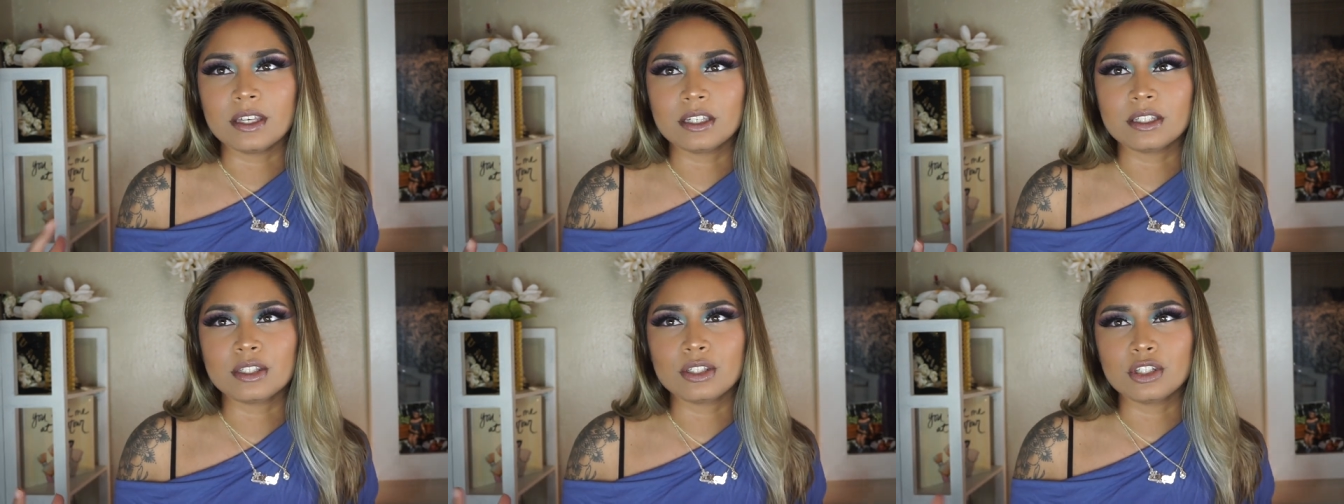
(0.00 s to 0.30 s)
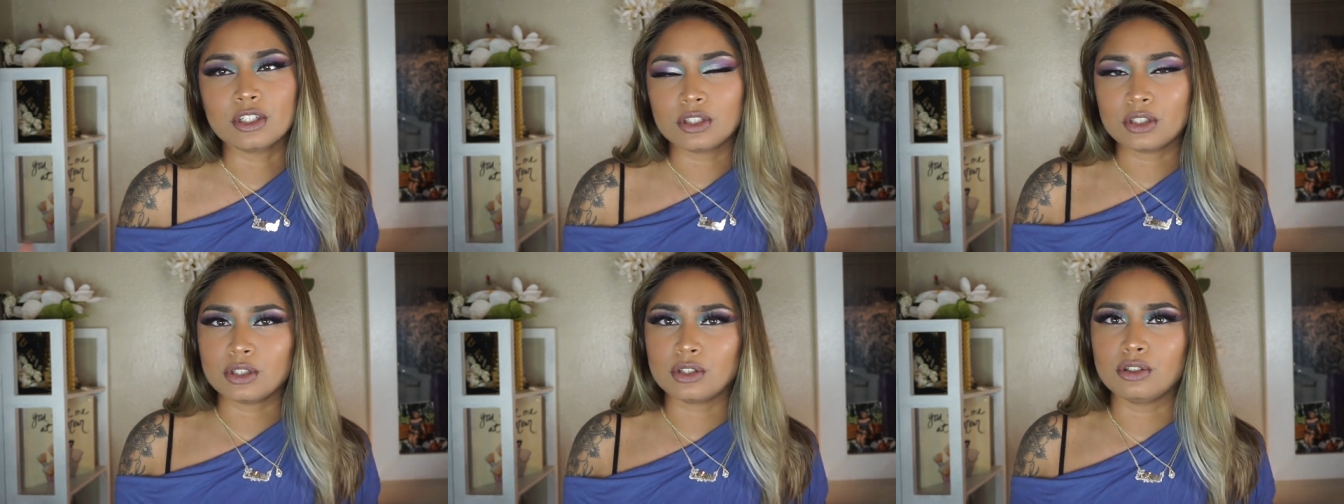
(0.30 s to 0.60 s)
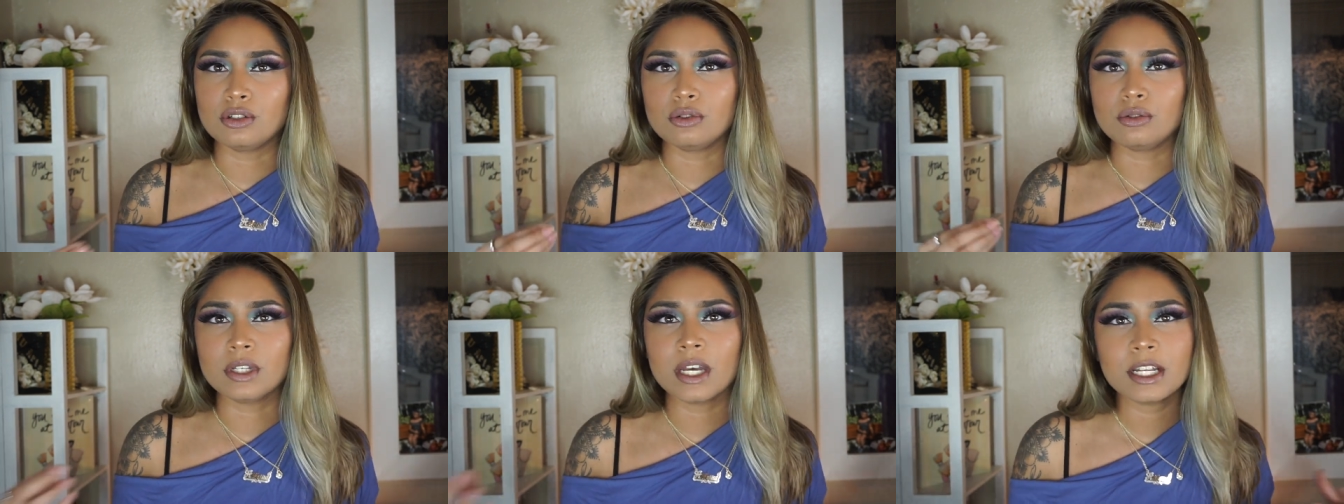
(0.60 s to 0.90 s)
this just to
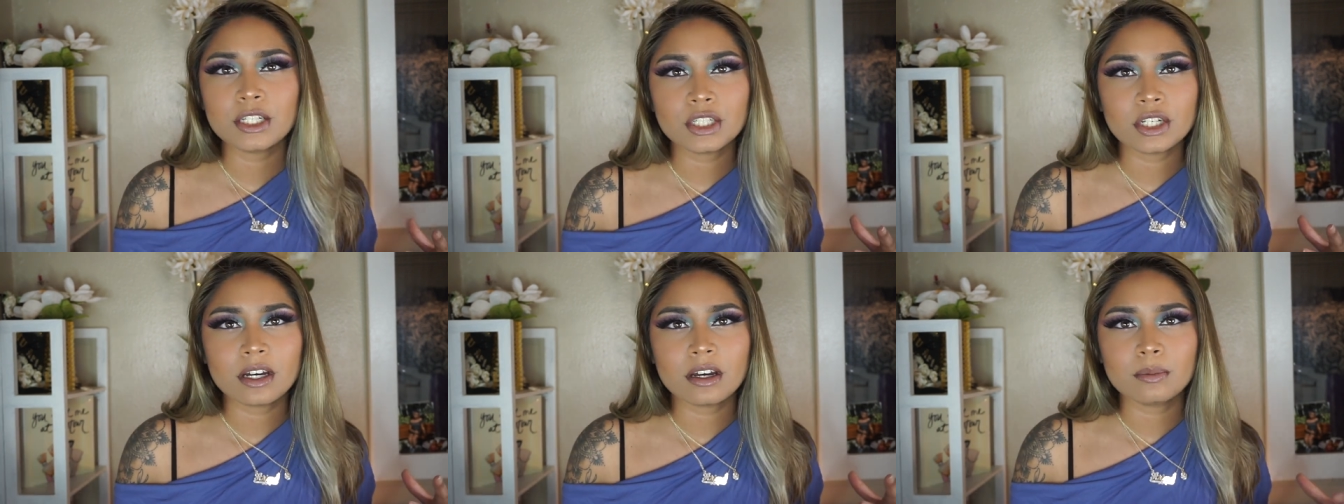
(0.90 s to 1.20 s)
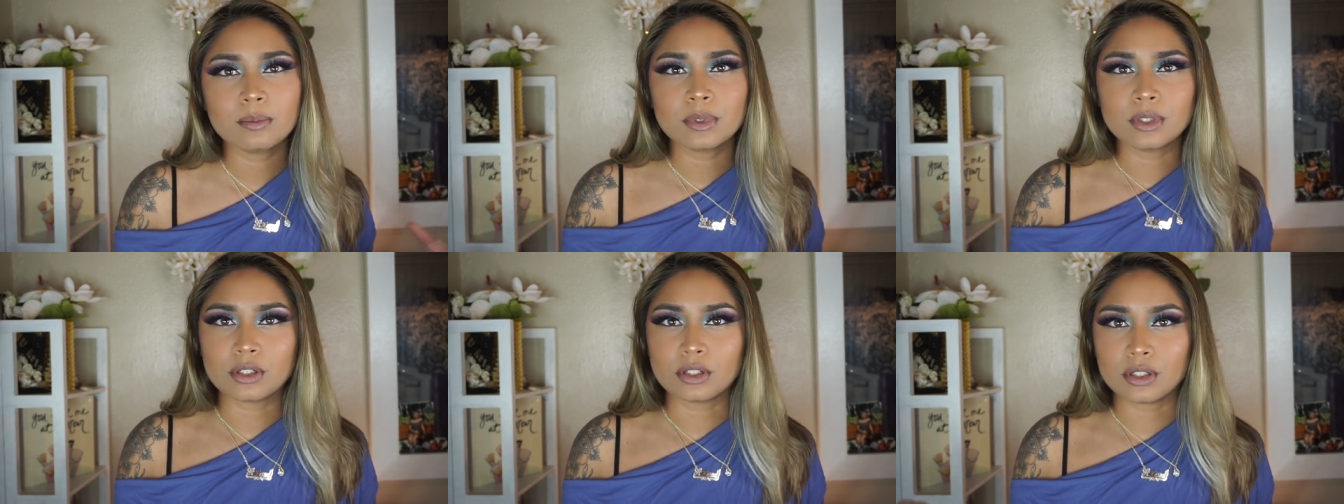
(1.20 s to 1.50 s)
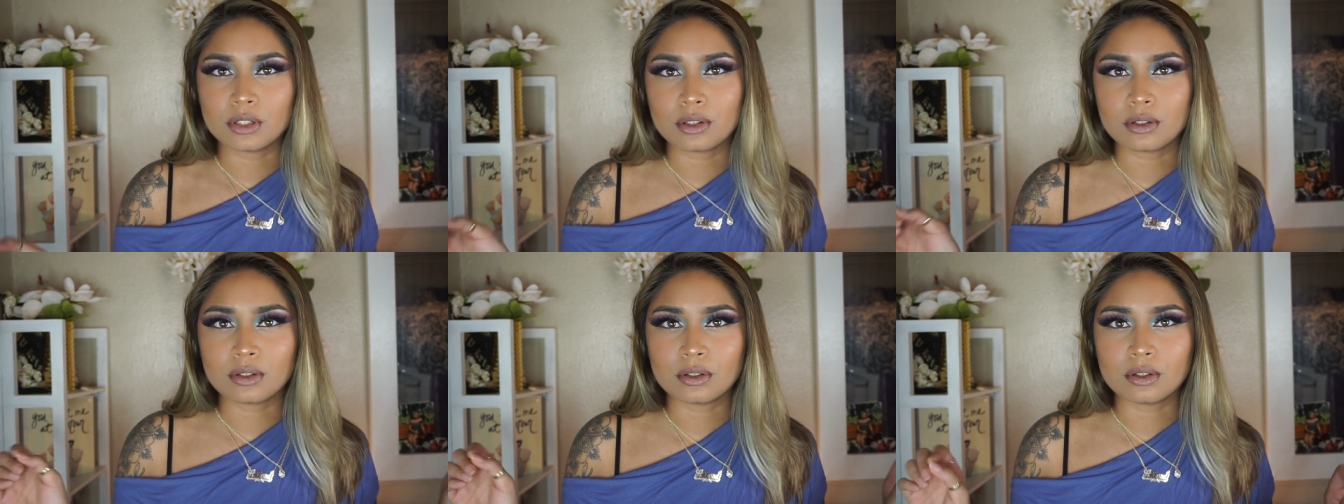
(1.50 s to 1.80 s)
do touch-ups or
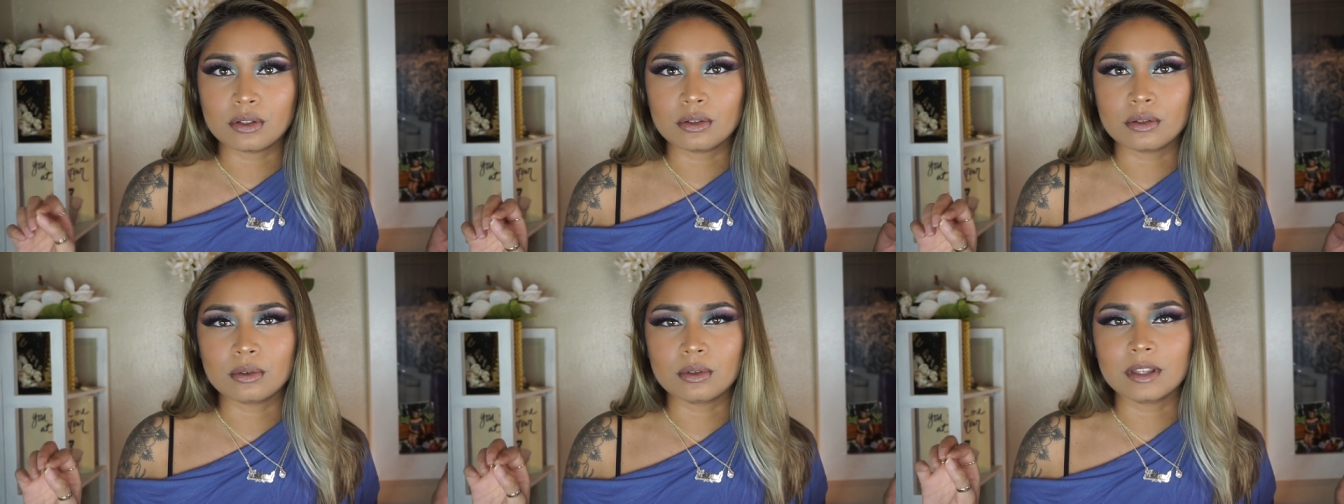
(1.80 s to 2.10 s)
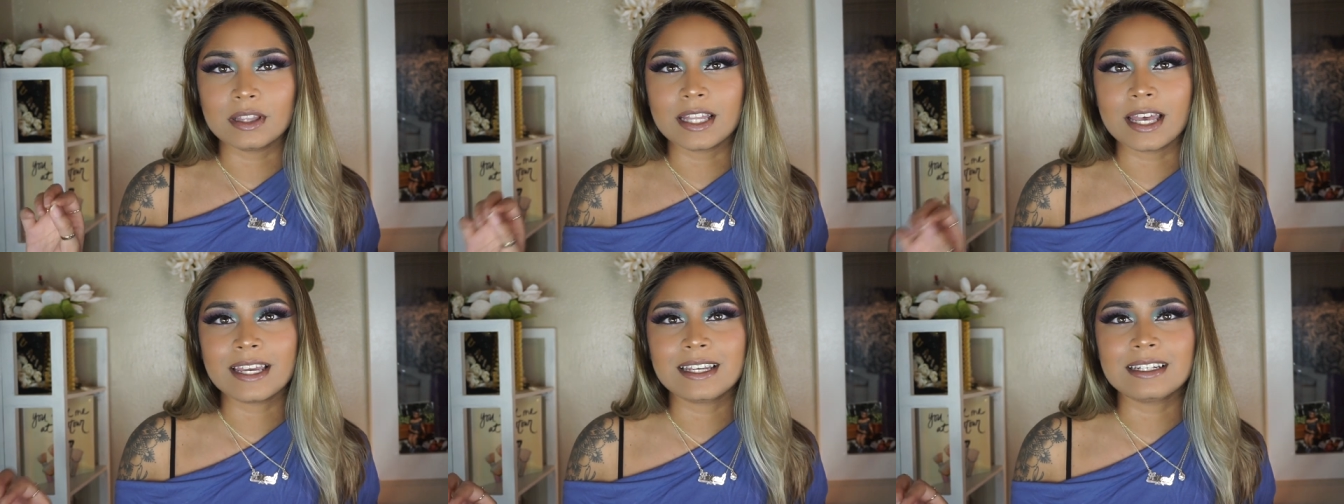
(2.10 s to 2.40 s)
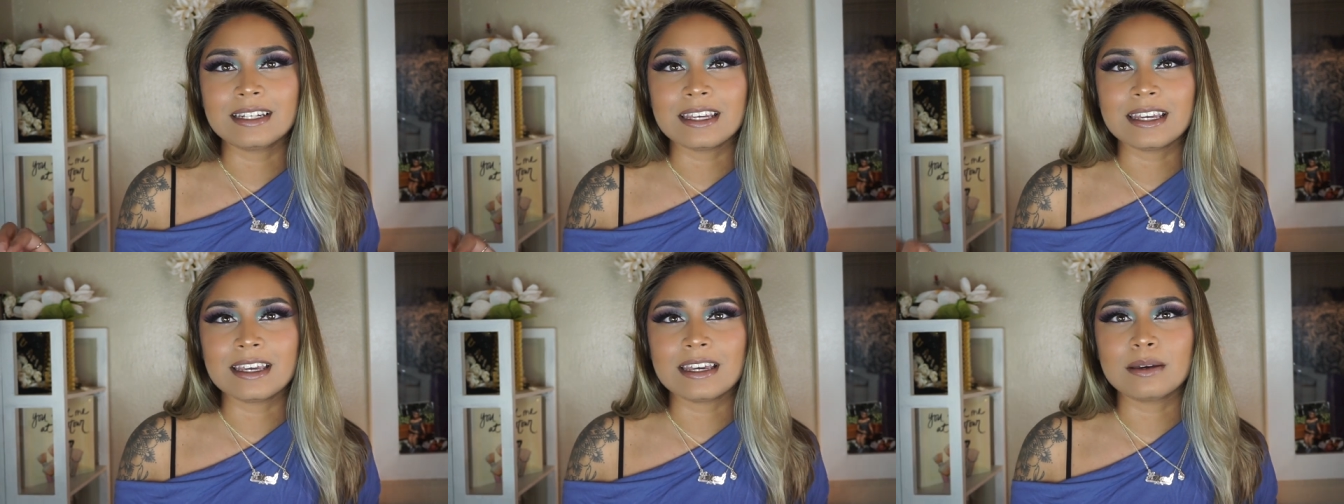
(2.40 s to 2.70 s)
just to do
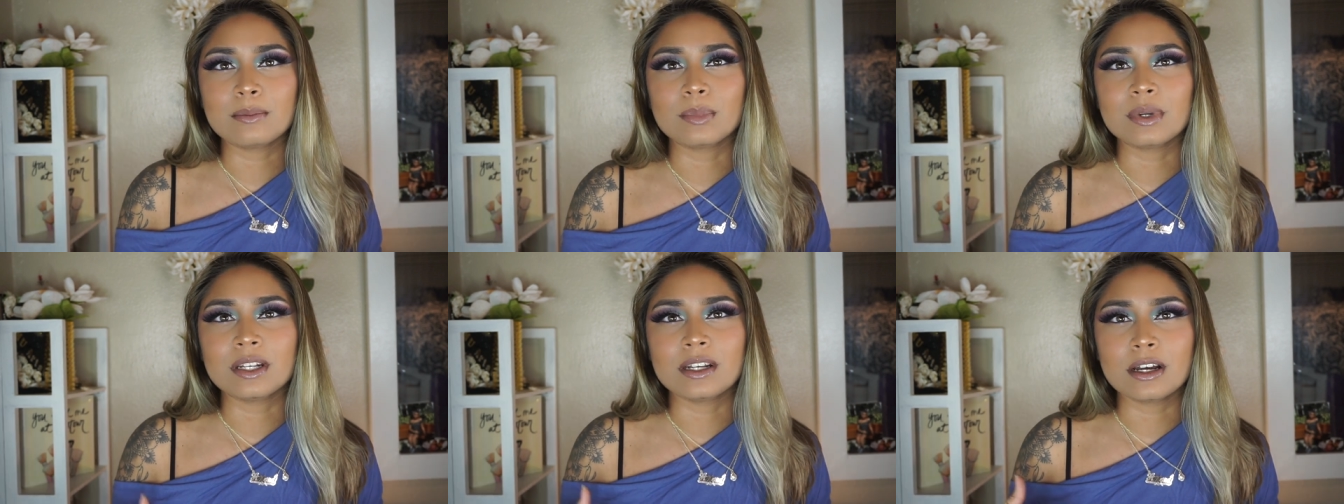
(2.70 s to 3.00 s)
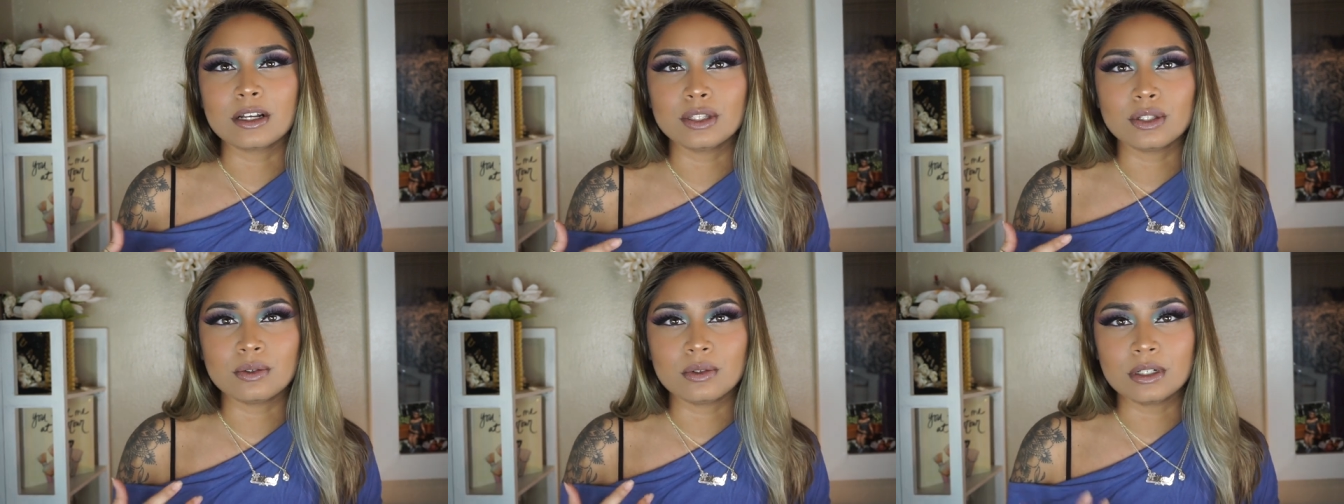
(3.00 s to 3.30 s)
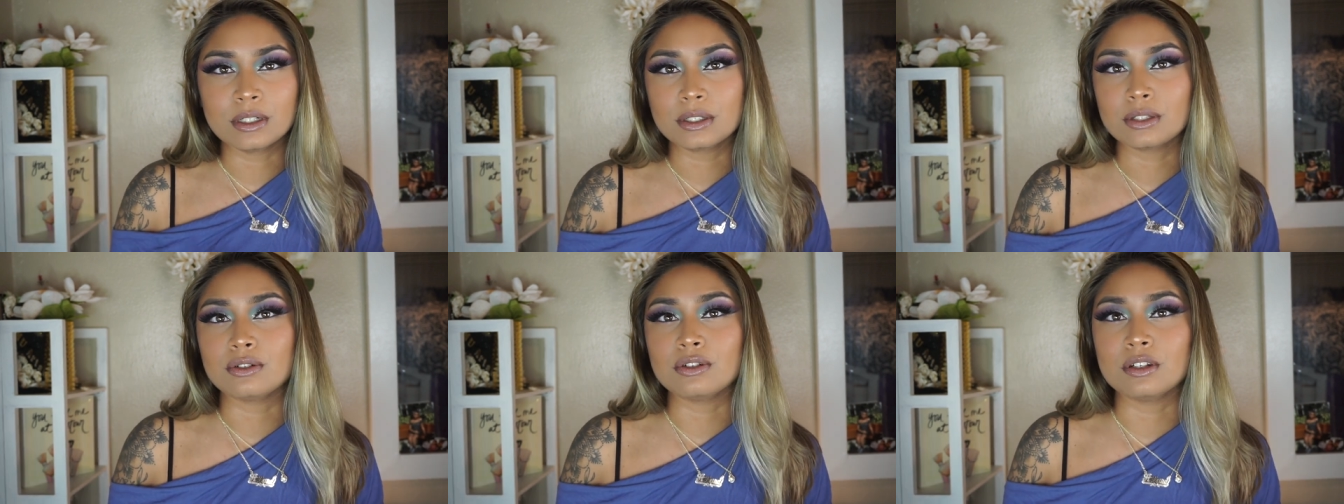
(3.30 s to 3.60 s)
lightening but not to
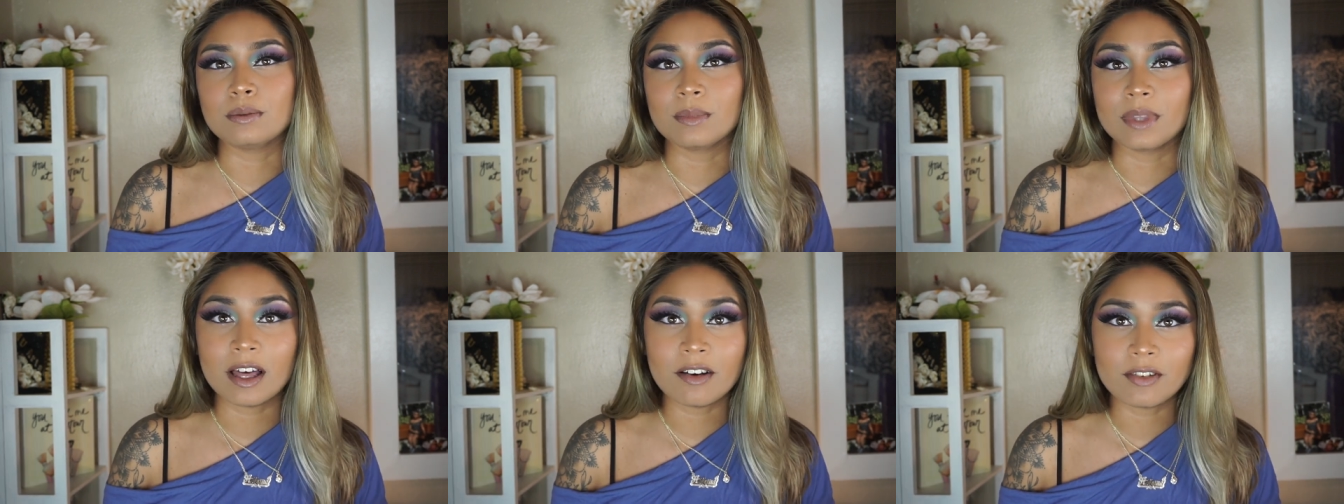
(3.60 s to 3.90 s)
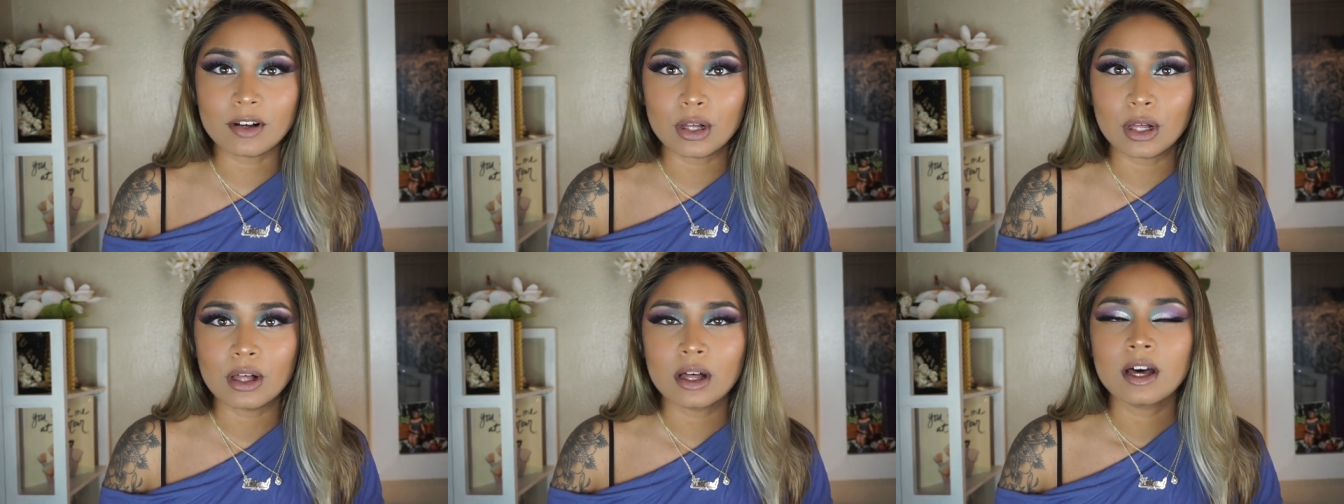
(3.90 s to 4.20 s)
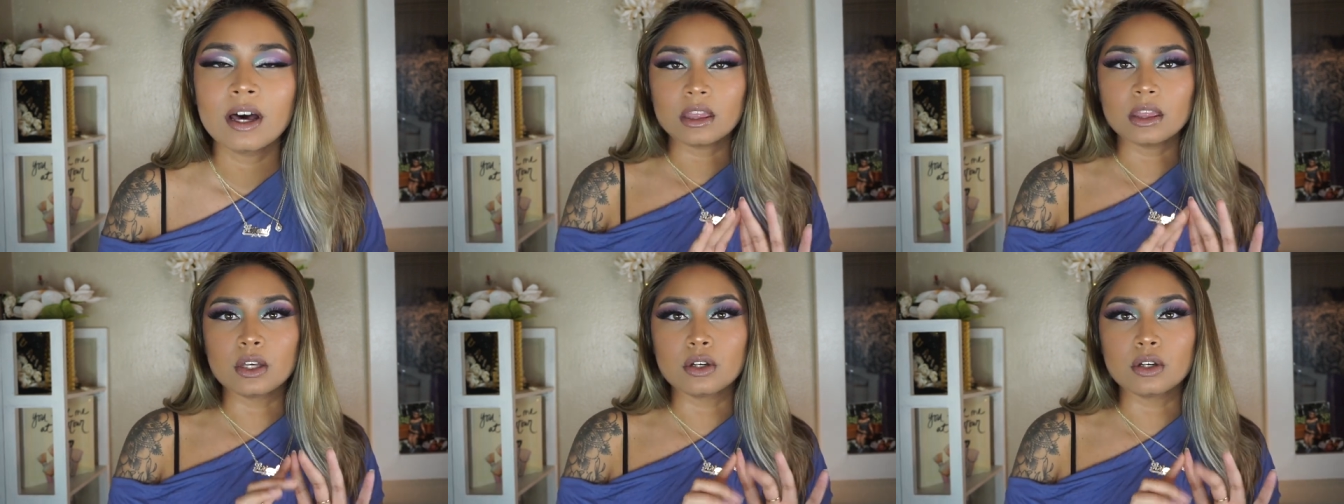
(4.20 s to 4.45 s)
an extreme level.